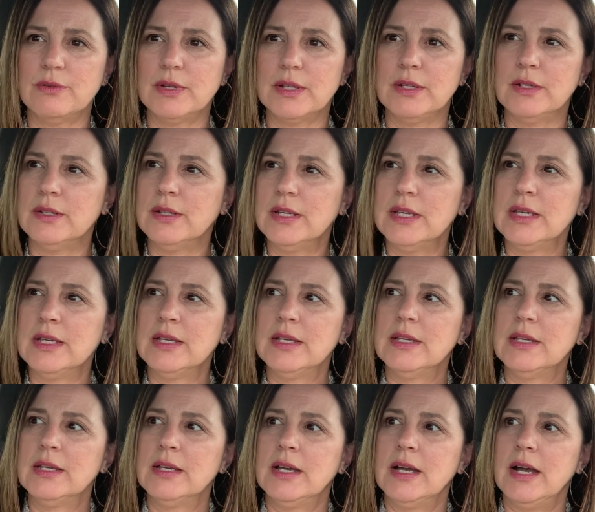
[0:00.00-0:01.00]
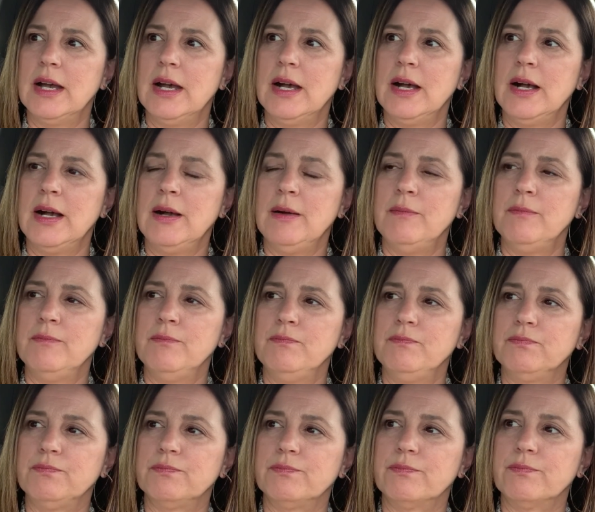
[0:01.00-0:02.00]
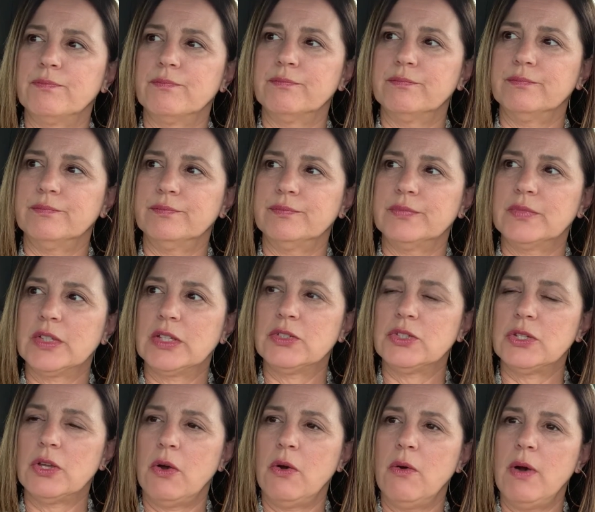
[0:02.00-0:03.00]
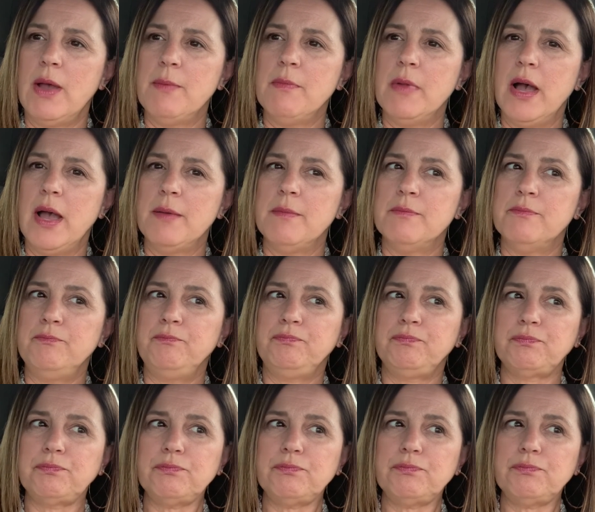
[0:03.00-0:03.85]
And um, so I'm, I'm,